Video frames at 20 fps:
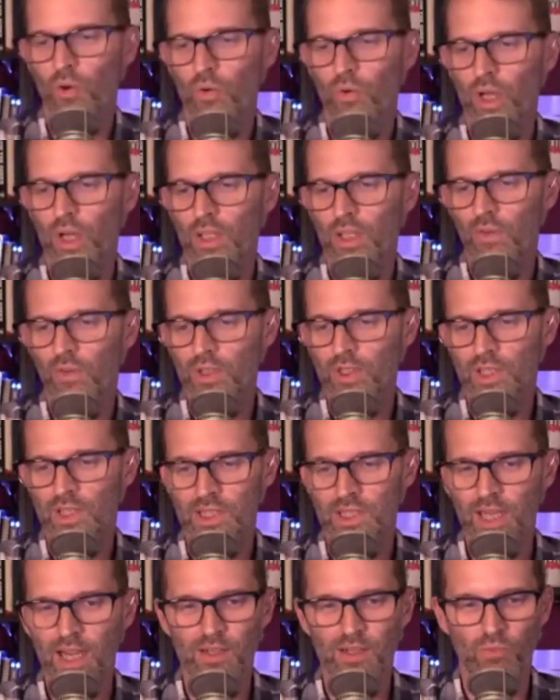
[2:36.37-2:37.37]
as far as the
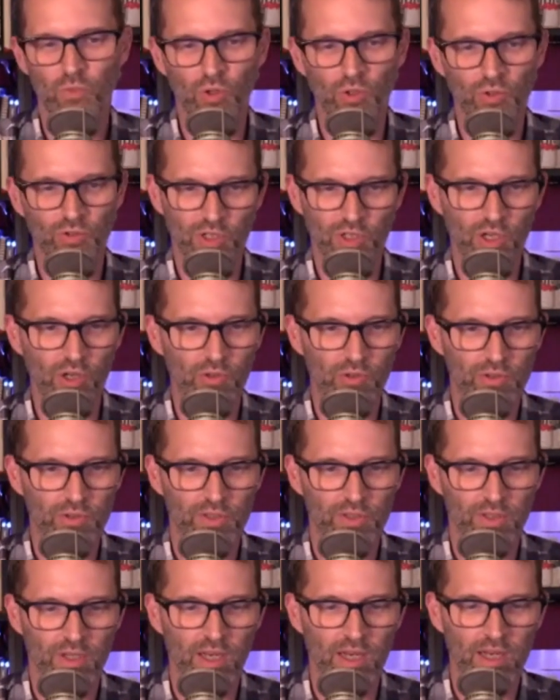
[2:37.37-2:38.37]
tech world goes,
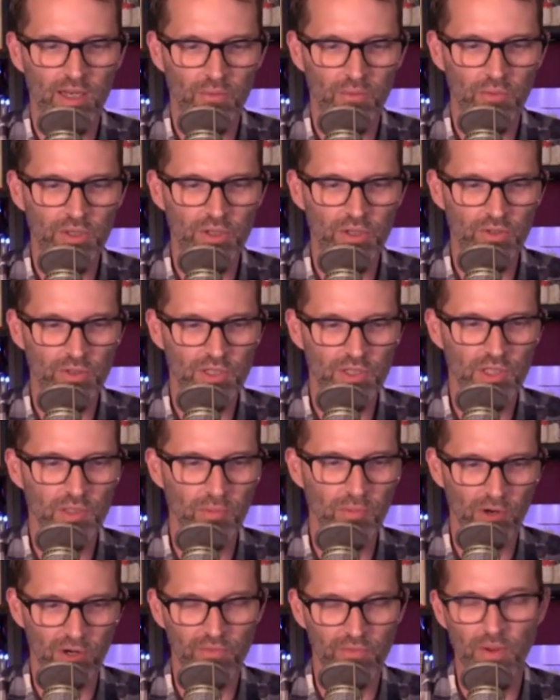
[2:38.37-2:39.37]
uh, we know this is
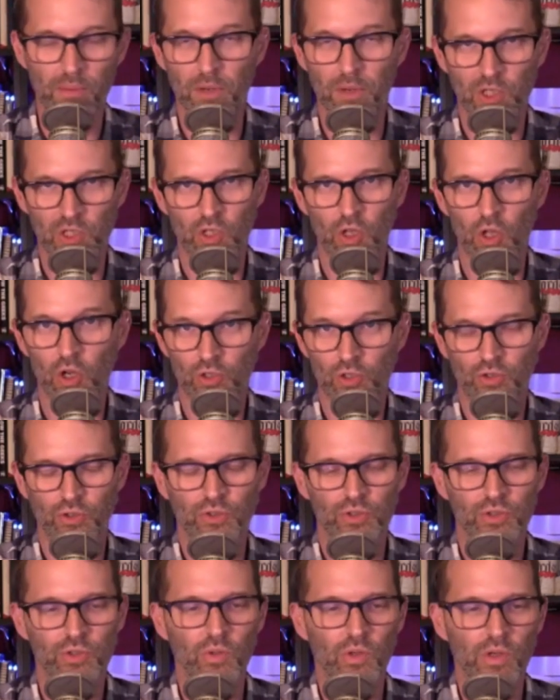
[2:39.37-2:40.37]
part of a much larger
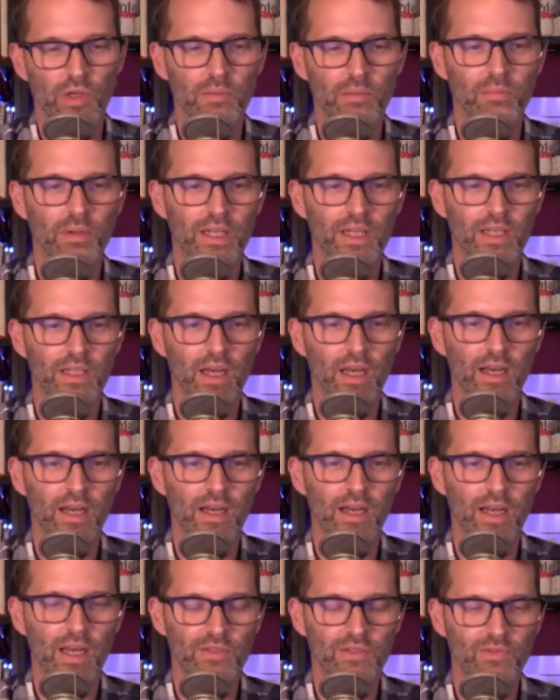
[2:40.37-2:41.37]
story, but
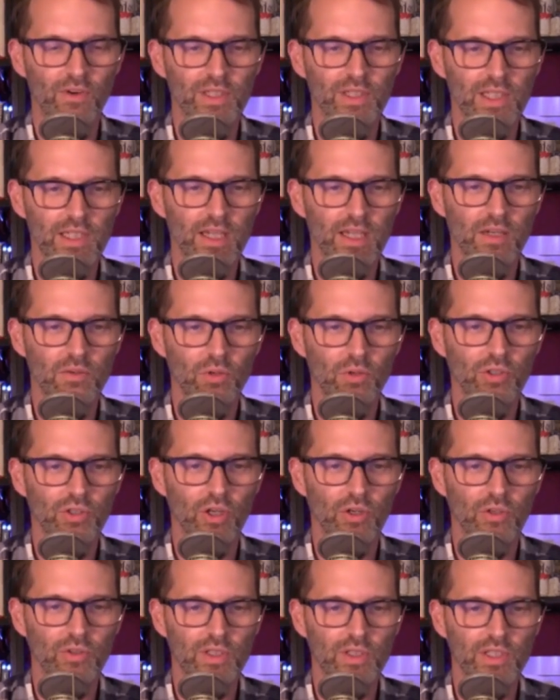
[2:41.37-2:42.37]
uh, as far as the tech world
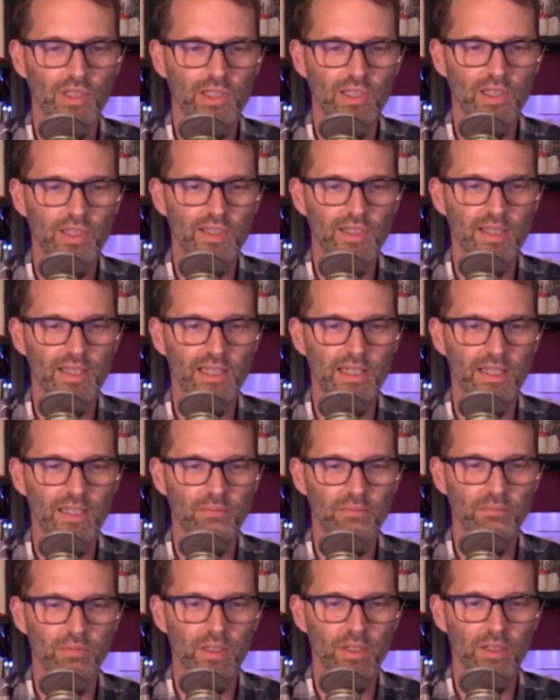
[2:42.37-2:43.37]
goes, this is the
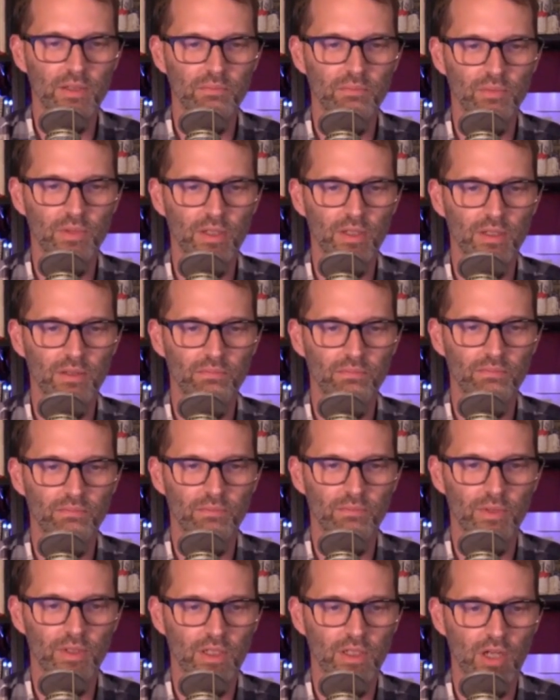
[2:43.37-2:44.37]
the the
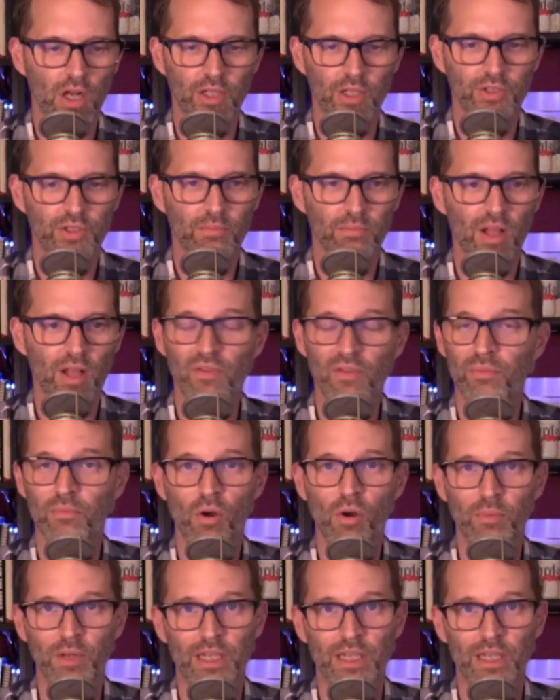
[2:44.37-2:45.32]
the calling your bluff moment.